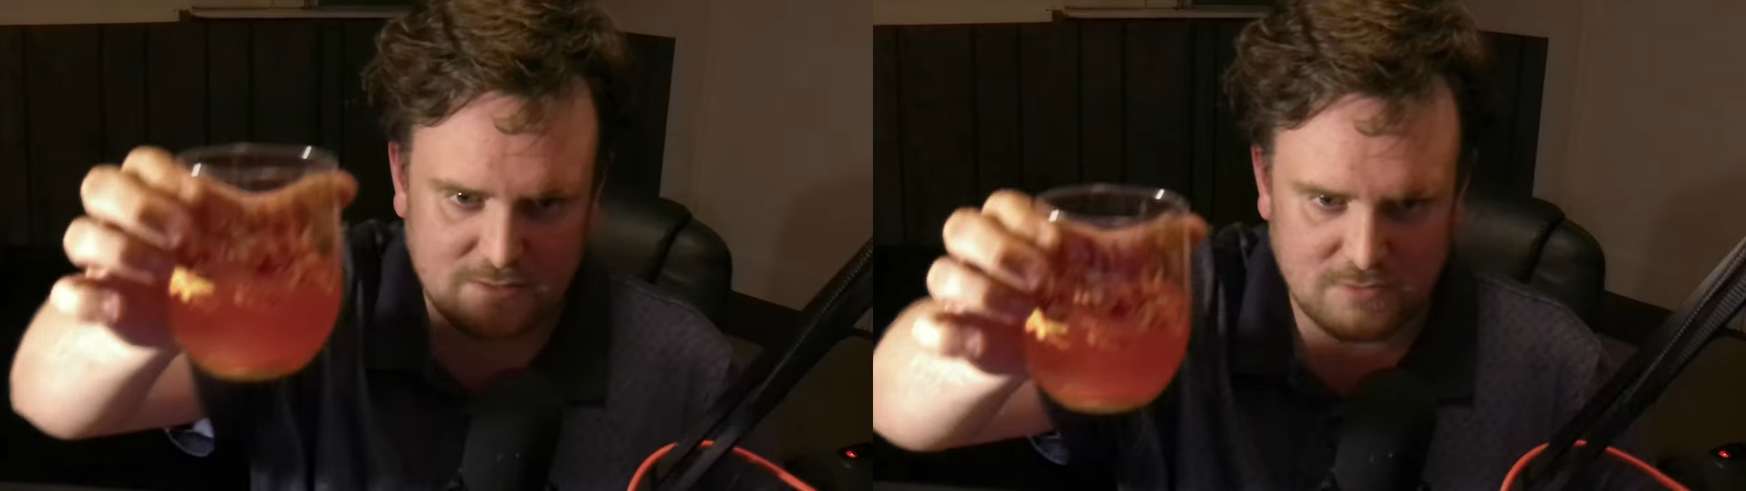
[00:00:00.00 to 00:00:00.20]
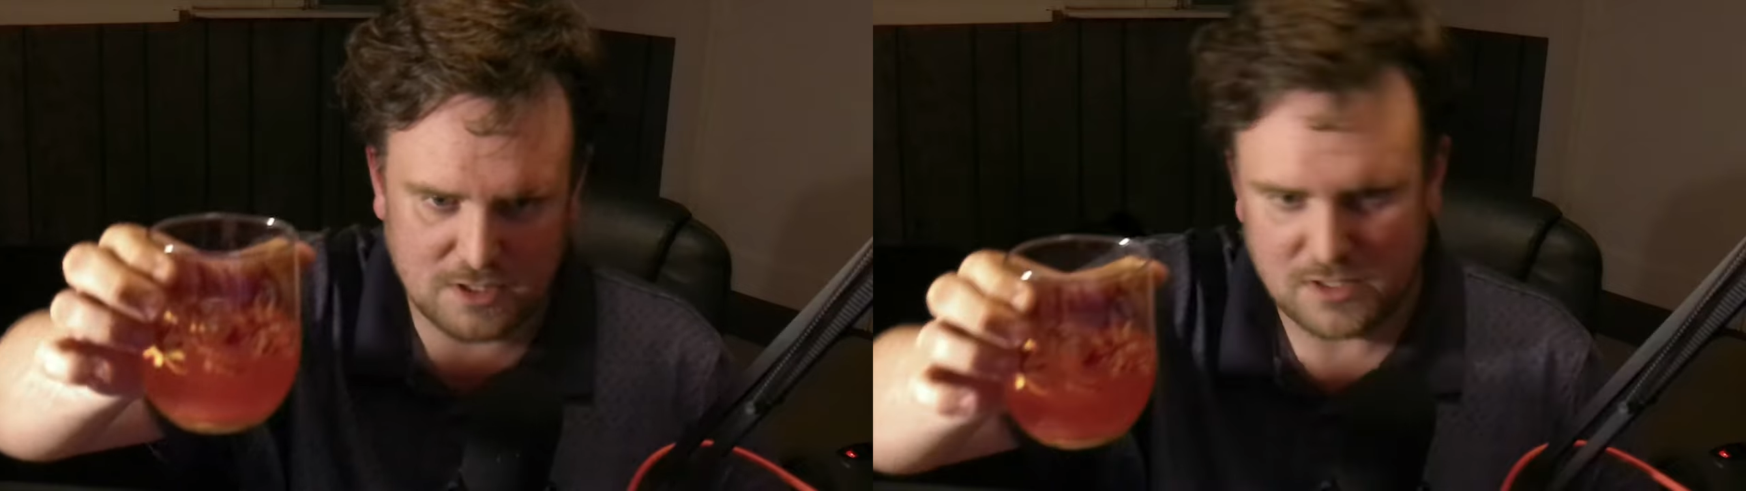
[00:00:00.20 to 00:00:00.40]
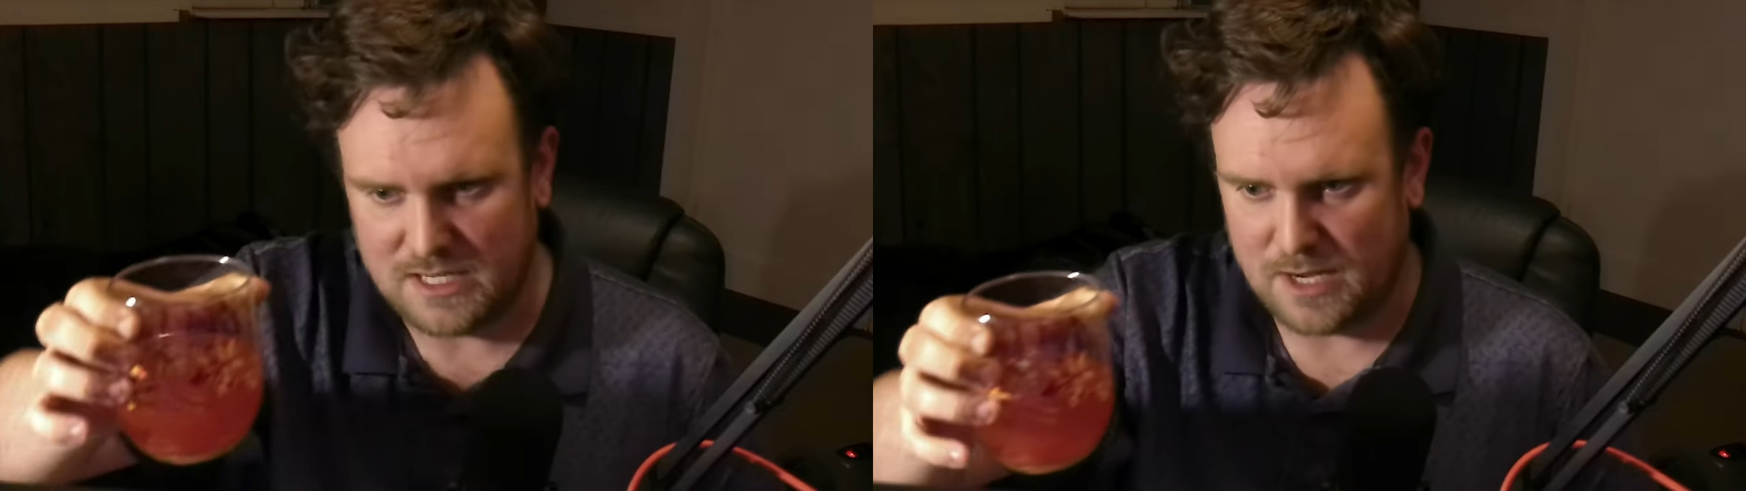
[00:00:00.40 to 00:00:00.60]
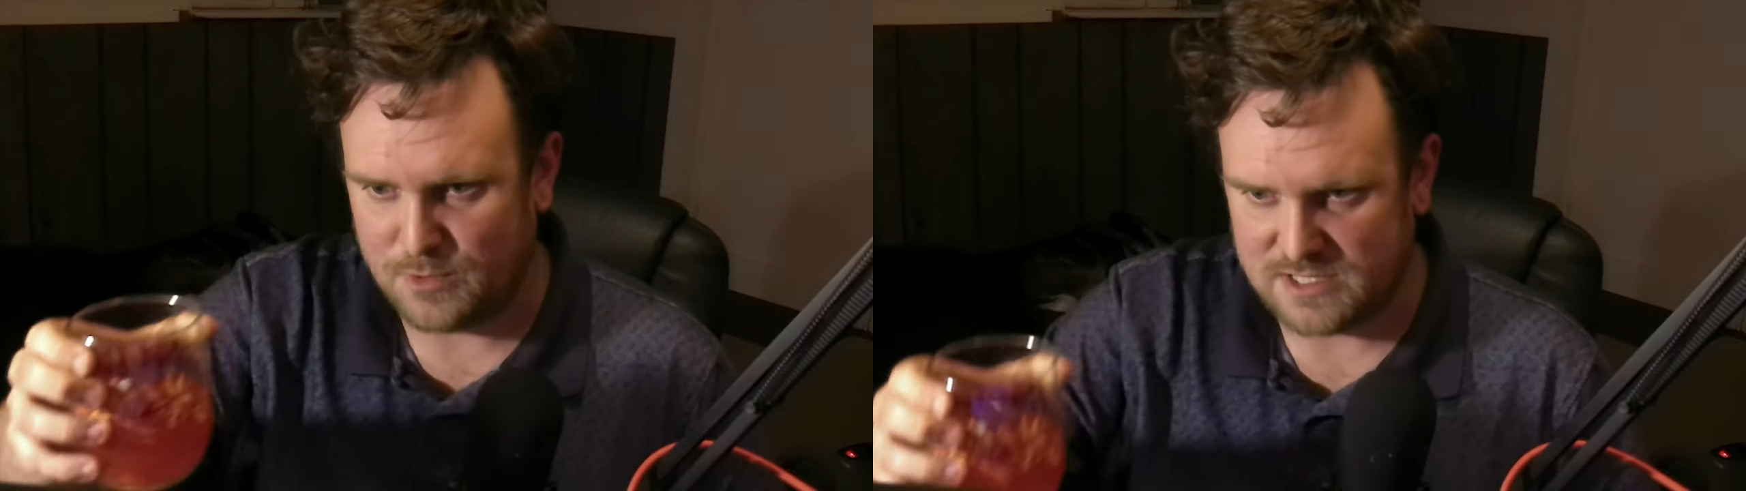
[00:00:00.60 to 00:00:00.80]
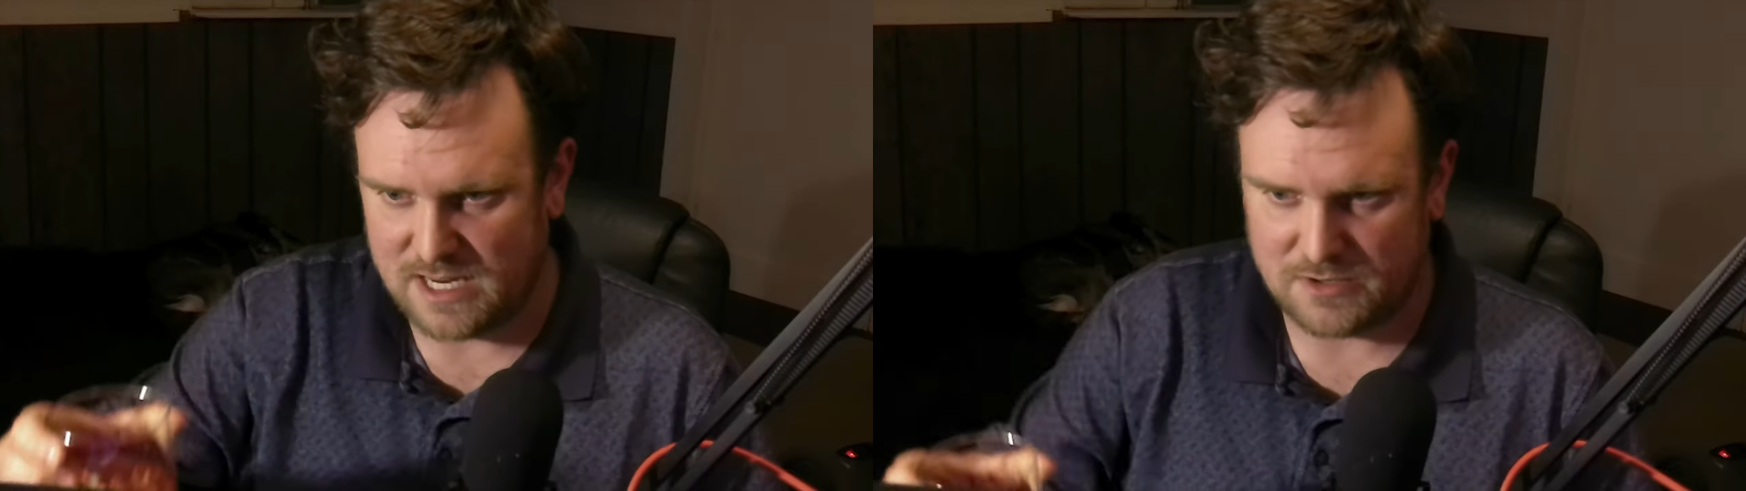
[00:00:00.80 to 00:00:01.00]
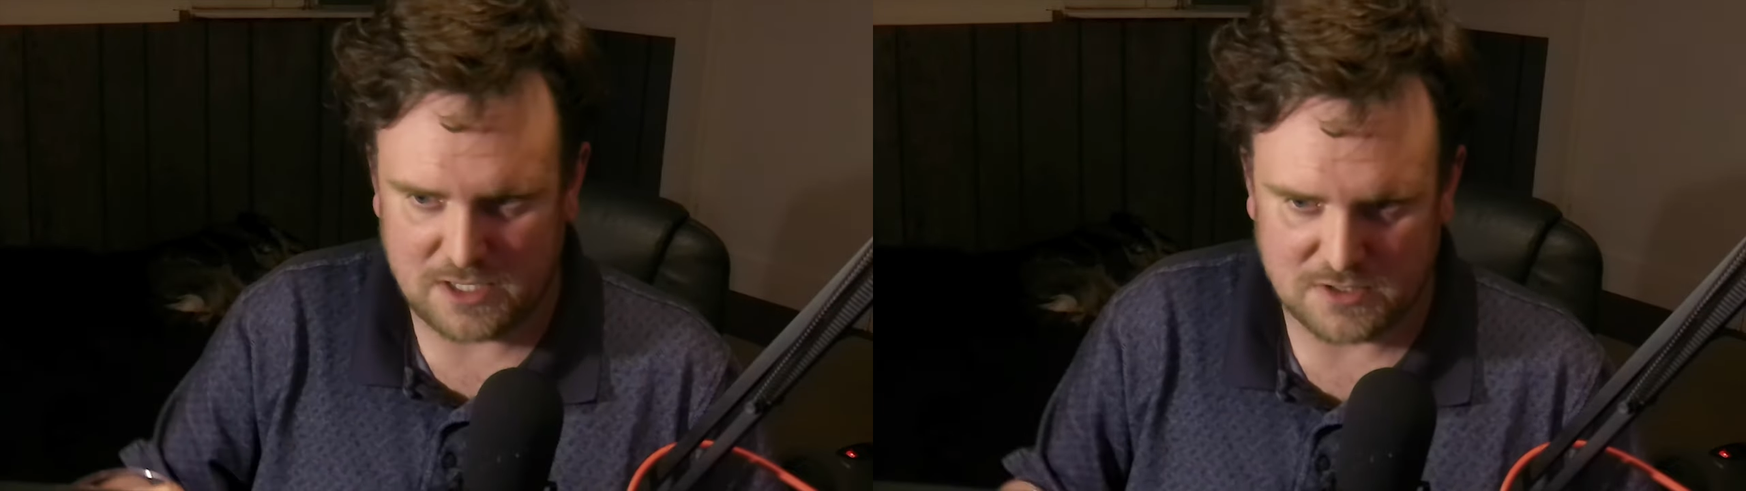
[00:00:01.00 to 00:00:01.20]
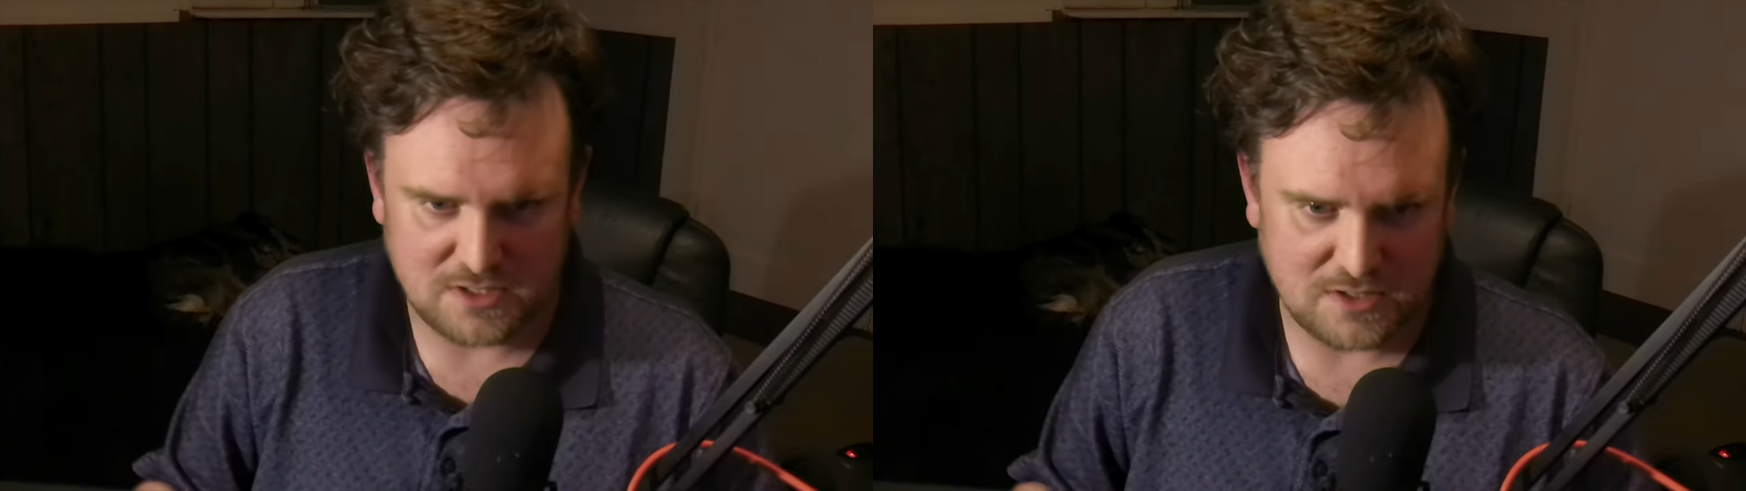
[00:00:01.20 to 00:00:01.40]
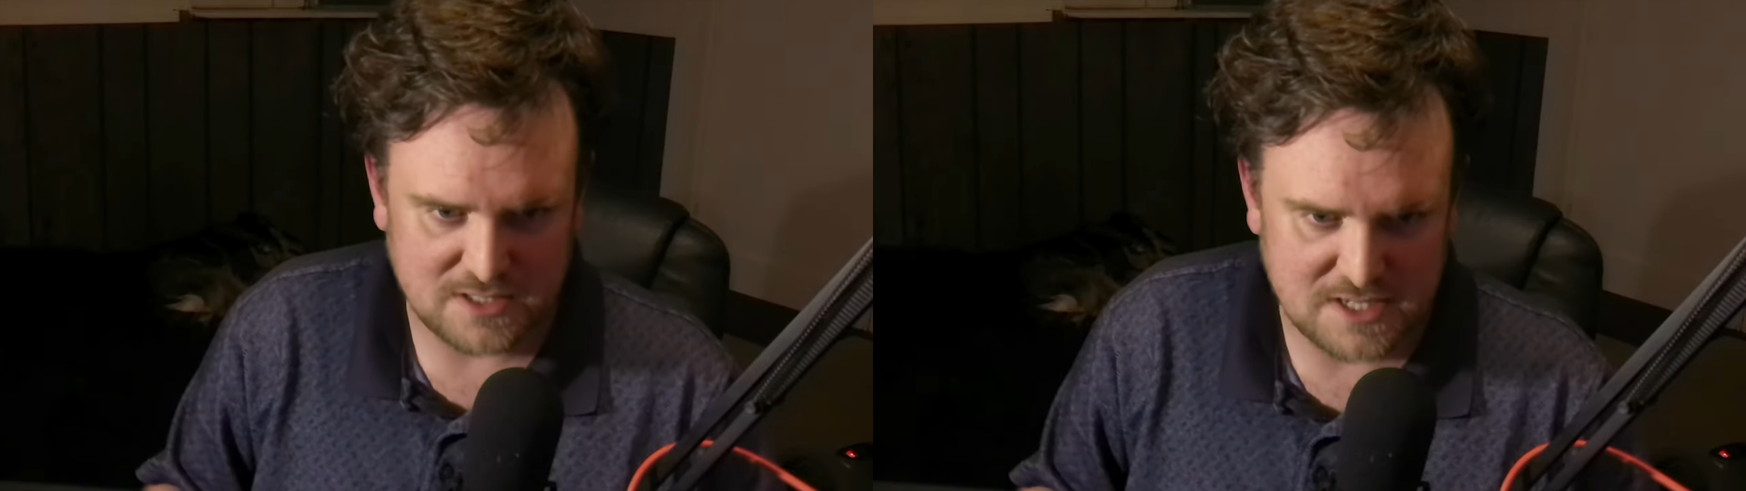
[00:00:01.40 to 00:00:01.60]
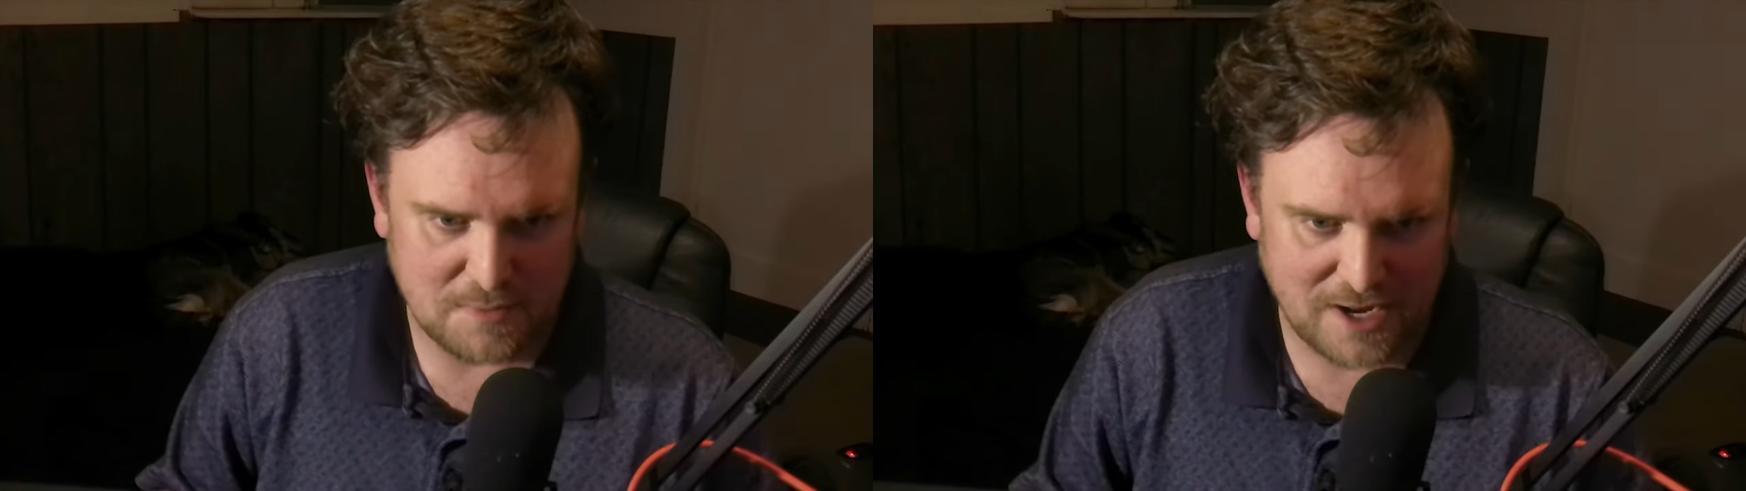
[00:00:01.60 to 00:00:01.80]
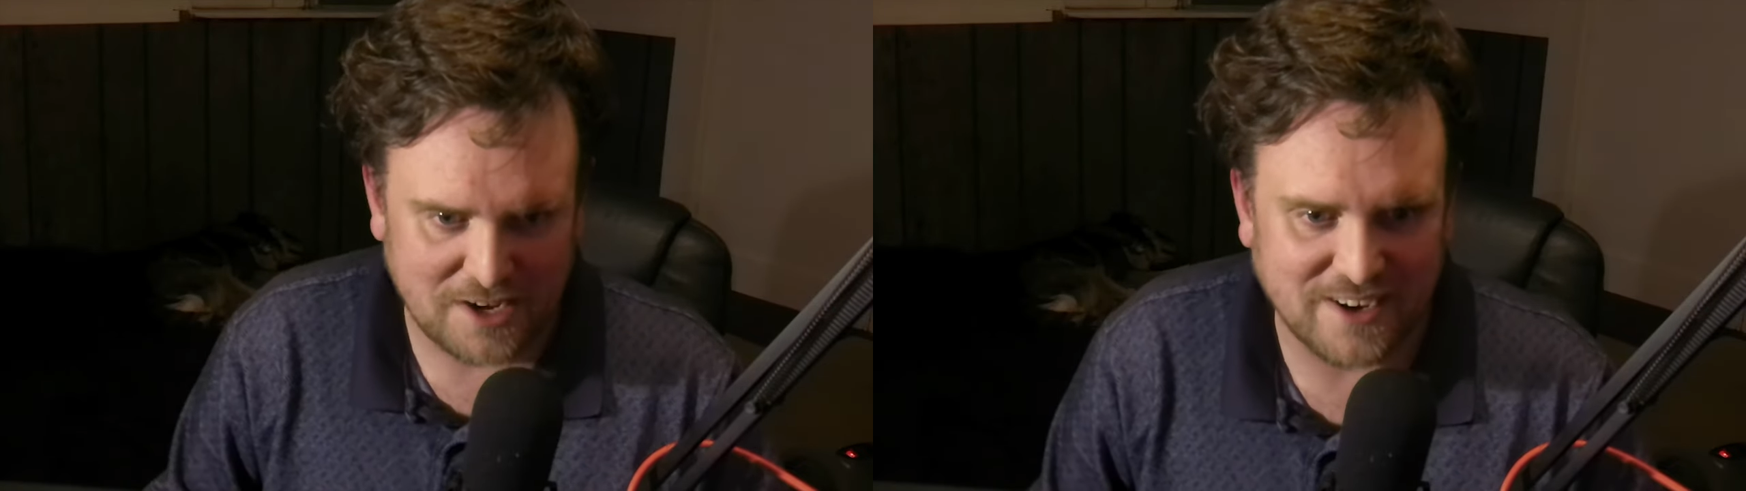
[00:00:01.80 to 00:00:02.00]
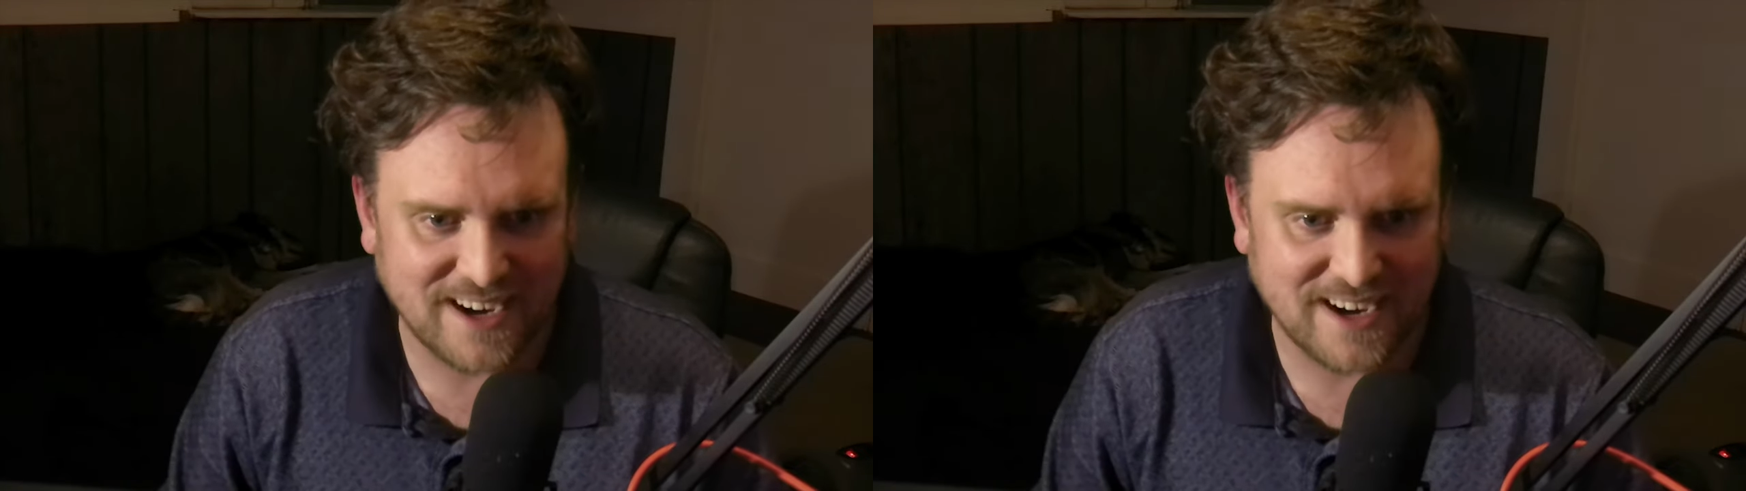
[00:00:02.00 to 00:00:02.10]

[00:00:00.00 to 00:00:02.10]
the good camera's down here so you can see it better.